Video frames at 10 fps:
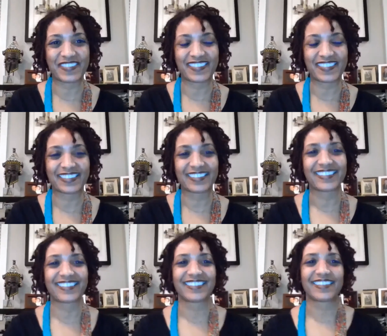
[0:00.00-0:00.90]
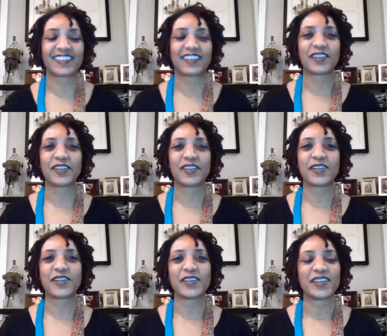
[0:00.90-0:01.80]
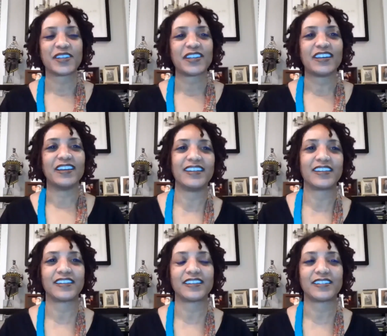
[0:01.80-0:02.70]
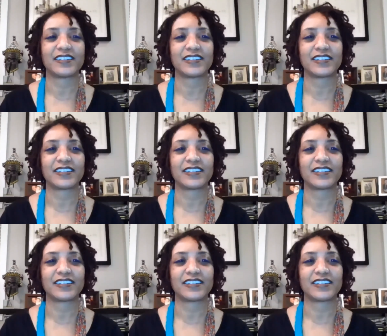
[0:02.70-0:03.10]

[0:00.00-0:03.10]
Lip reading: (silence)